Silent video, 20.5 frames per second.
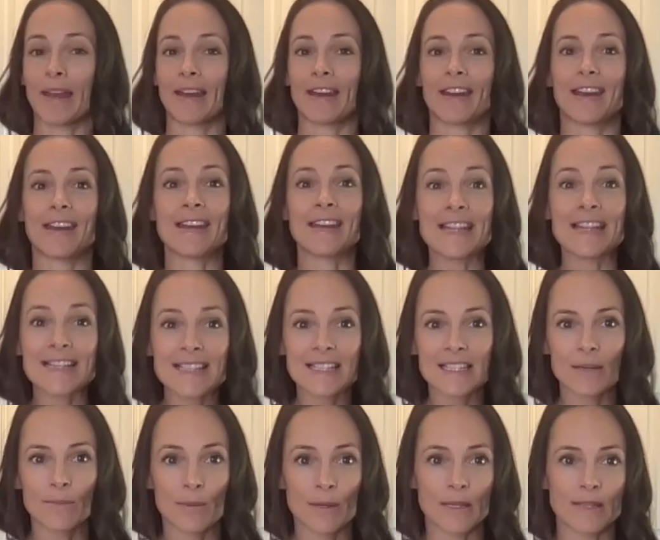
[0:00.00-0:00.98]
and it
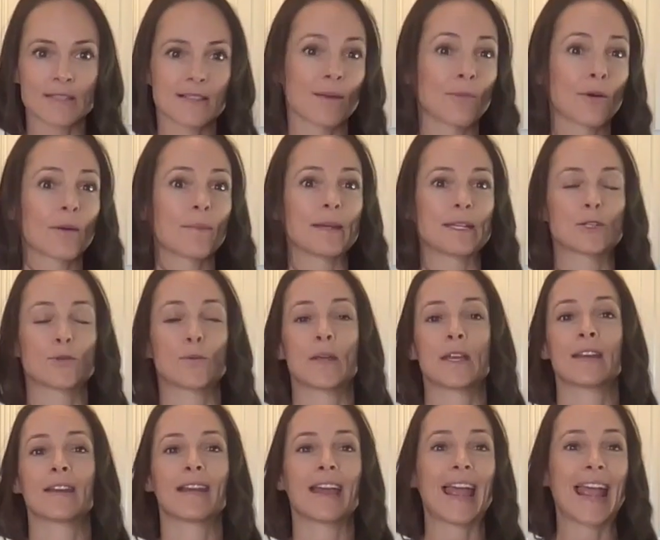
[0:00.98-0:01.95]
needs to be somewhere
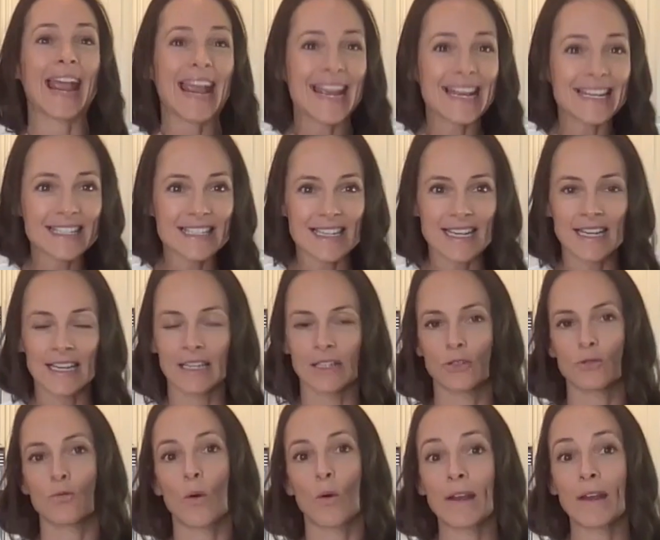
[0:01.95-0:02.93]
between 18,
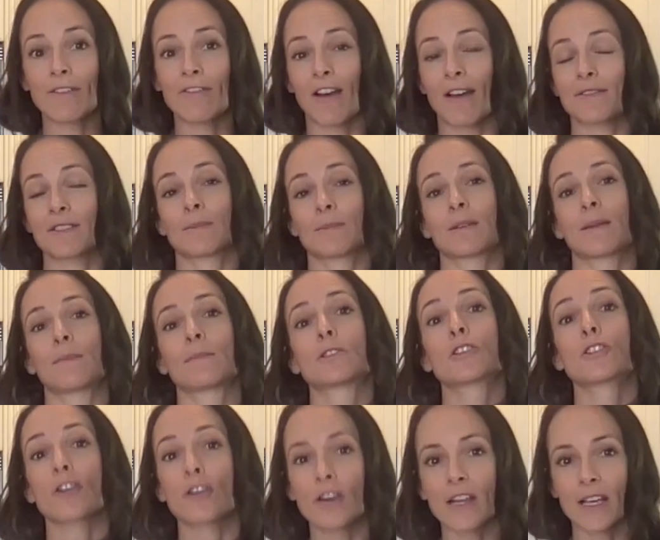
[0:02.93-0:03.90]
25, sometimes
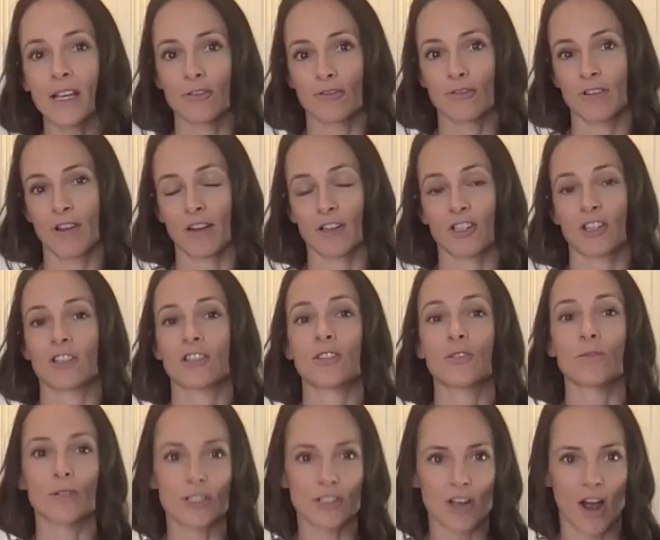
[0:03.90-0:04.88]
30 introductions
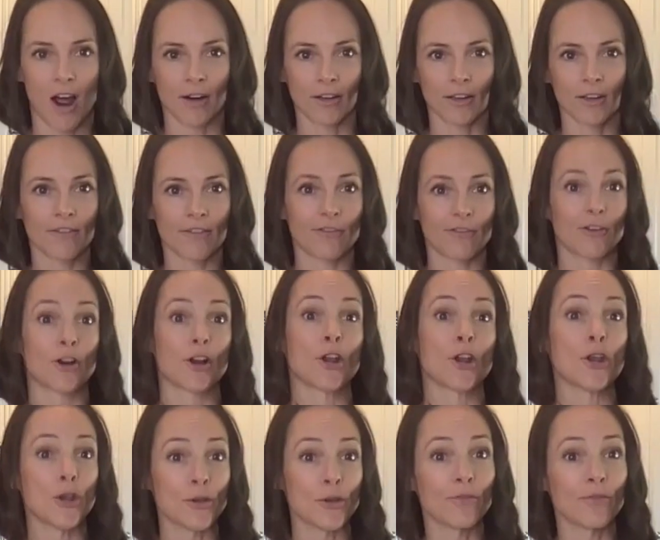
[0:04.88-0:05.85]
to a toddler for a
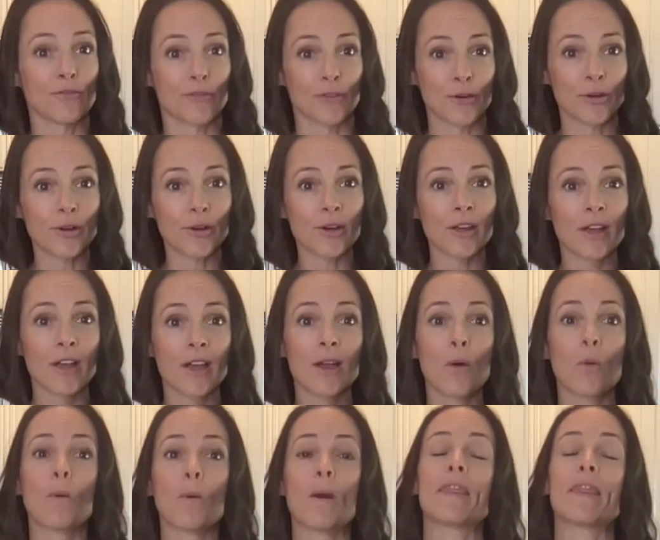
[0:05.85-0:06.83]
new food
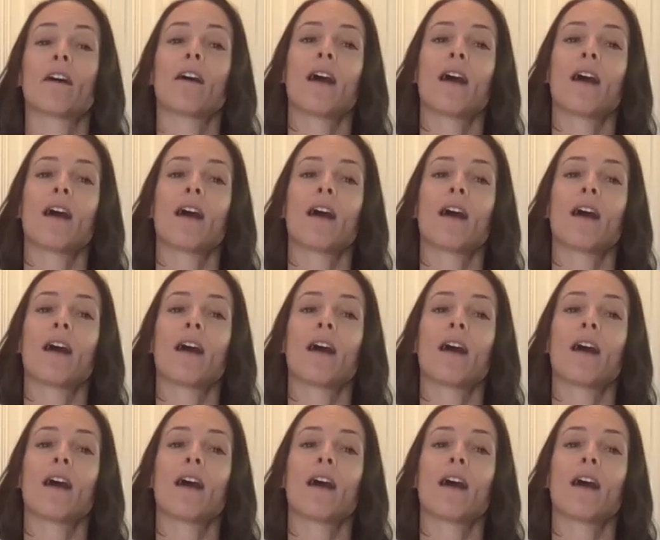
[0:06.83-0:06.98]
when